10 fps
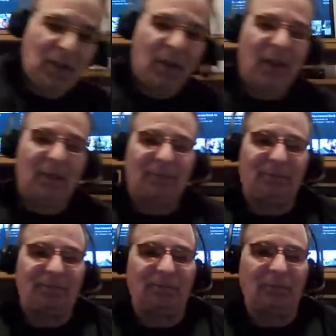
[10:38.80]
Right.
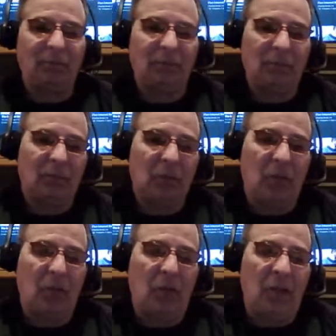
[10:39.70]

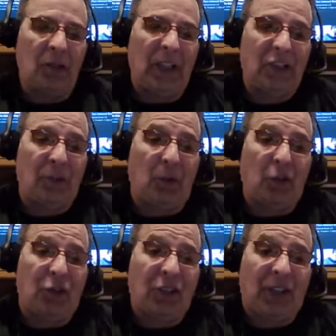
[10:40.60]
Well, less
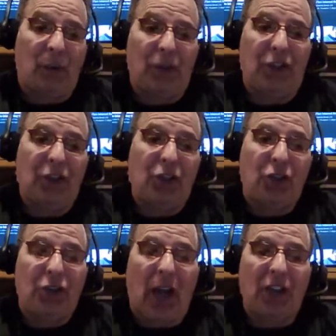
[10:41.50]
books because they want to
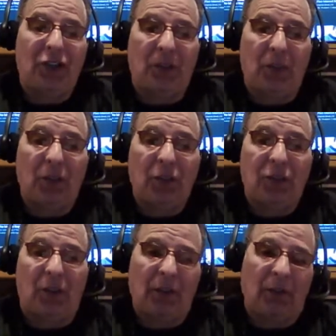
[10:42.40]
digitize the books, so they